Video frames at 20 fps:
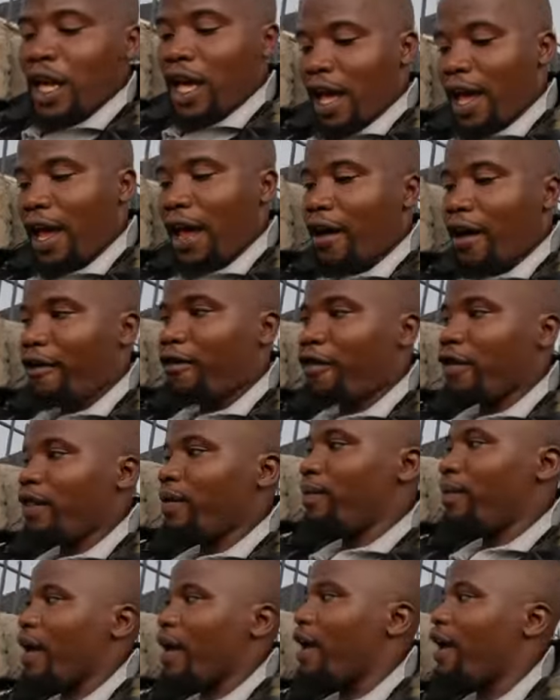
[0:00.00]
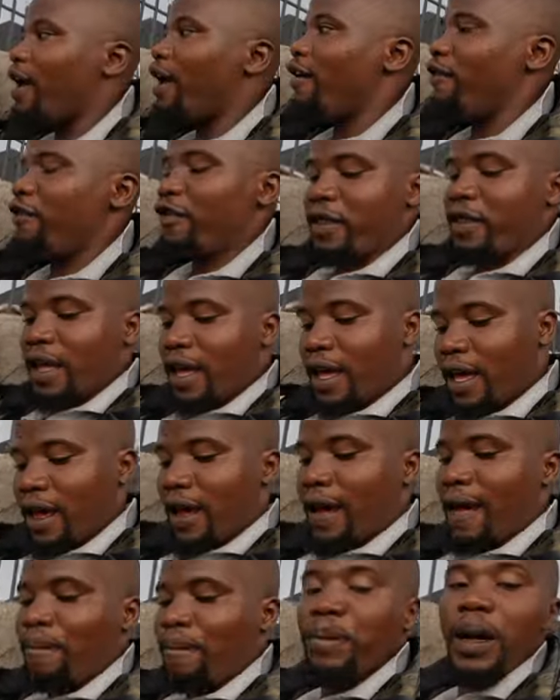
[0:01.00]
for
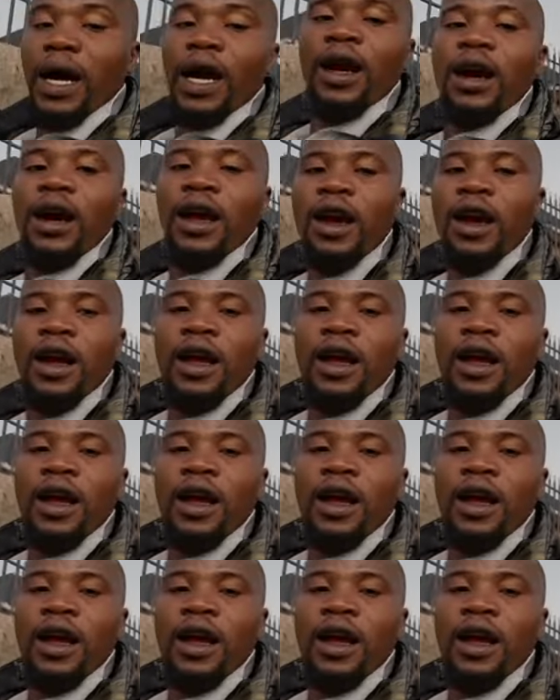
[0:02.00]
the back,